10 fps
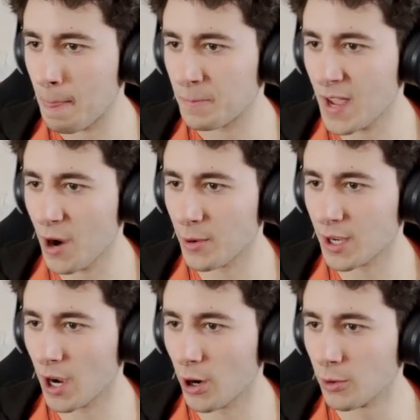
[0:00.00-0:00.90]
There we
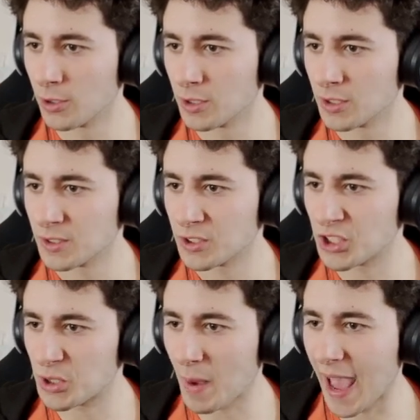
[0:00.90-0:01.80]
go.
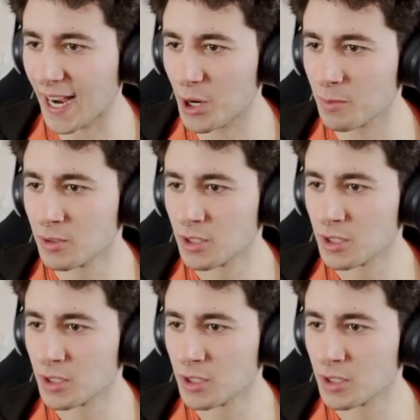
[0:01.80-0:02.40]
Smack him.